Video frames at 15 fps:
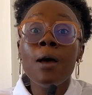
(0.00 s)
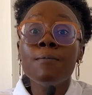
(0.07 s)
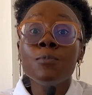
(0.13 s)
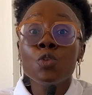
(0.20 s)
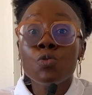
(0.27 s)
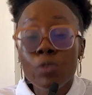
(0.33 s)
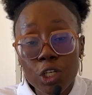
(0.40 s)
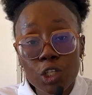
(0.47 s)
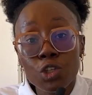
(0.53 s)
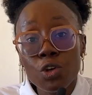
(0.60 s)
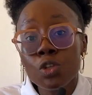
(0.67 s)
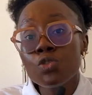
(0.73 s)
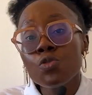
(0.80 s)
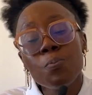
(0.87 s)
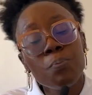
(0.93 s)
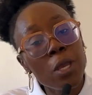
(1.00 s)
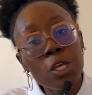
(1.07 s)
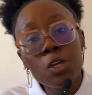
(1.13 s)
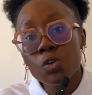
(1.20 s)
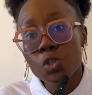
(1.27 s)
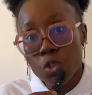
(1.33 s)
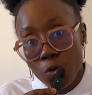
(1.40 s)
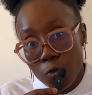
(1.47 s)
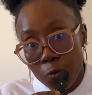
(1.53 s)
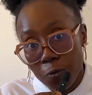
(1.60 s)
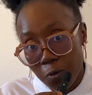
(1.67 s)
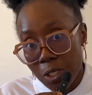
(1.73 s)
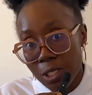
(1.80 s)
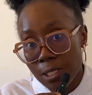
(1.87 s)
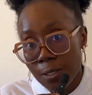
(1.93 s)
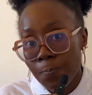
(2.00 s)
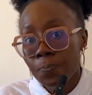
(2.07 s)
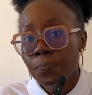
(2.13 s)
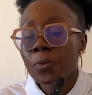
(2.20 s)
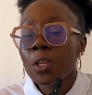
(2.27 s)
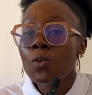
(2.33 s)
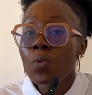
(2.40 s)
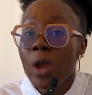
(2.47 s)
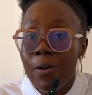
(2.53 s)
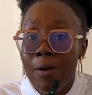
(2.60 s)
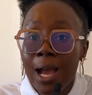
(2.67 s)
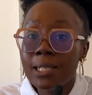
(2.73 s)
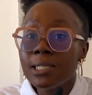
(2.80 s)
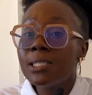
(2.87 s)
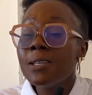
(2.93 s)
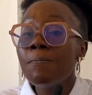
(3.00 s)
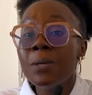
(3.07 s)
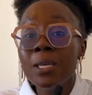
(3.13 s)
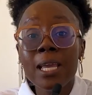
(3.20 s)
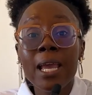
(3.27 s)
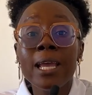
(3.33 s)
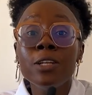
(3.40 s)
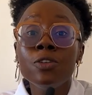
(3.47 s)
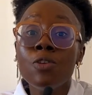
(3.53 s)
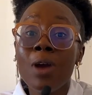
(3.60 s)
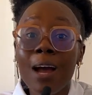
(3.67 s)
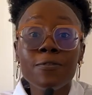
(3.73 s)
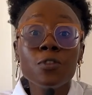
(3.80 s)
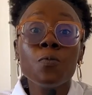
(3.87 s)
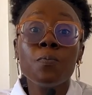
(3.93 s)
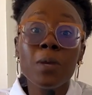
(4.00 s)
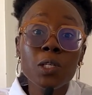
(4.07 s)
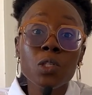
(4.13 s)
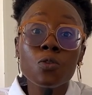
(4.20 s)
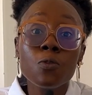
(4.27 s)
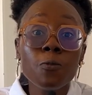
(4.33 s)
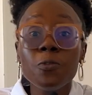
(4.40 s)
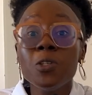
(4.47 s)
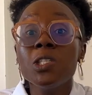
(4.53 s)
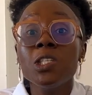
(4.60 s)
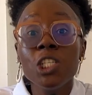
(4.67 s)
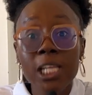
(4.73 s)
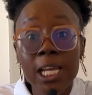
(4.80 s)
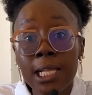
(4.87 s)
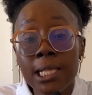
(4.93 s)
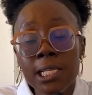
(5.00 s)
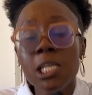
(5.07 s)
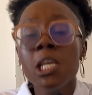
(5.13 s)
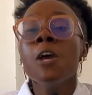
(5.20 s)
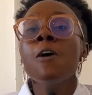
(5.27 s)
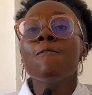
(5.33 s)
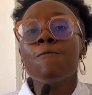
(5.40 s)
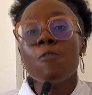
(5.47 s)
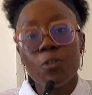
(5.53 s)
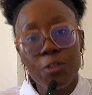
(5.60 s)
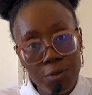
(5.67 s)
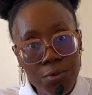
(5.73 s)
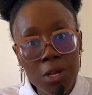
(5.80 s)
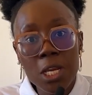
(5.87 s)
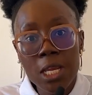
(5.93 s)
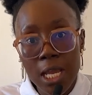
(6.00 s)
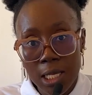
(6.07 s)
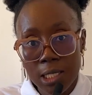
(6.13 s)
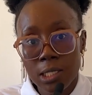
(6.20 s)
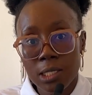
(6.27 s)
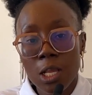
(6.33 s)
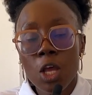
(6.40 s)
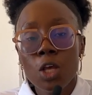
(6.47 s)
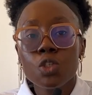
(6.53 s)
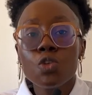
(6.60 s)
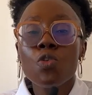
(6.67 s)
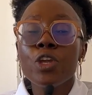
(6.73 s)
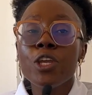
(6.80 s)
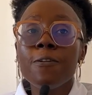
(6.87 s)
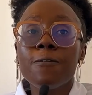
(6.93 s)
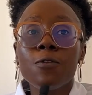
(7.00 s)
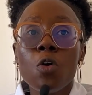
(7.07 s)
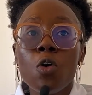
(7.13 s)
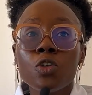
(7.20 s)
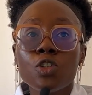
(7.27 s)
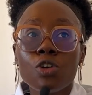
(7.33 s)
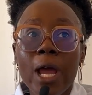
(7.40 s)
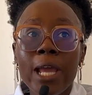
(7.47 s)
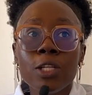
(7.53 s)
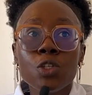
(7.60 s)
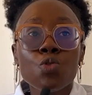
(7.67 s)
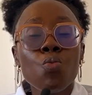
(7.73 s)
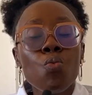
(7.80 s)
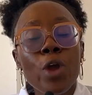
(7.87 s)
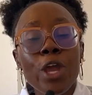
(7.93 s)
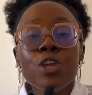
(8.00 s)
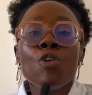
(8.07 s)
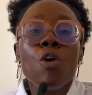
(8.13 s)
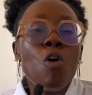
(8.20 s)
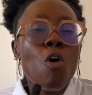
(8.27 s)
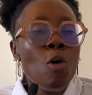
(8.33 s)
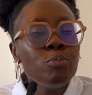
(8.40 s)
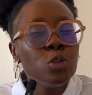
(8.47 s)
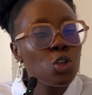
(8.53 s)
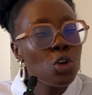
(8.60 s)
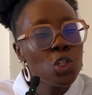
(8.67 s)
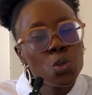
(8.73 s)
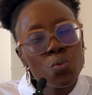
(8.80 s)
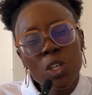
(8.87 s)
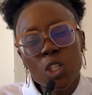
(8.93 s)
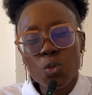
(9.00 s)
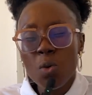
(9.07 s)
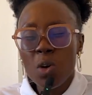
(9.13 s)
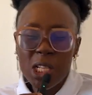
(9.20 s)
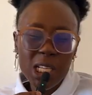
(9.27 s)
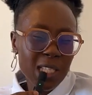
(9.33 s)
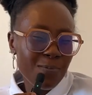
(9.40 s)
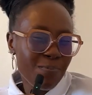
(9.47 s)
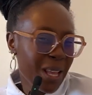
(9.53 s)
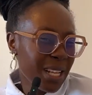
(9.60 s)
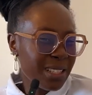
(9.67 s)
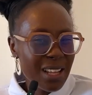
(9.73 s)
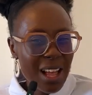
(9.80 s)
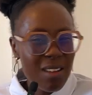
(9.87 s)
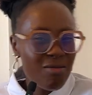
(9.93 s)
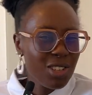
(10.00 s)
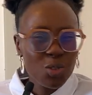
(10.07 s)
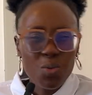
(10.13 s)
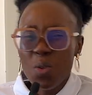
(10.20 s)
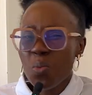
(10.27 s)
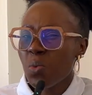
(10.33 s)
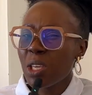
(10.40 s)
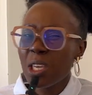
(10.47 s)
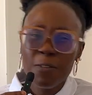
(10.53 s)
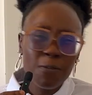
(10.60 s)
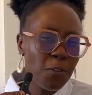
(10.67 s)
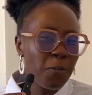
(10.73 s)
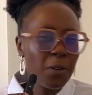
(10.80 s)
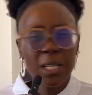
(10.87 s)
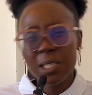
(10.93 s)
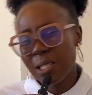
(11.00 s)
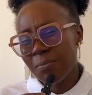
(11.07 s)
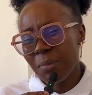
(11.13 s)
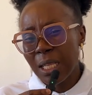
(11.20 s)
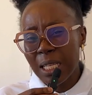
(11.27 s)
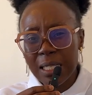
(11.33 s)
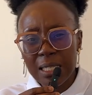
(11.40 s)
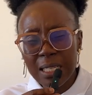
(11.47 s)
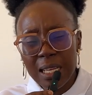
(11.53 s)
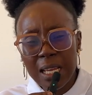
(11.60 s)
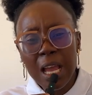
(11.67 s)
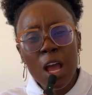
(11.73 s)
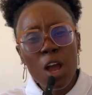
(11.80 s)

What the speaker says: duration to pay your school fees. Whereas the BN, you have to pay school fees yearly for 3 years. So if you're trying to weigh your options, which one is better, which one will give you flexibility,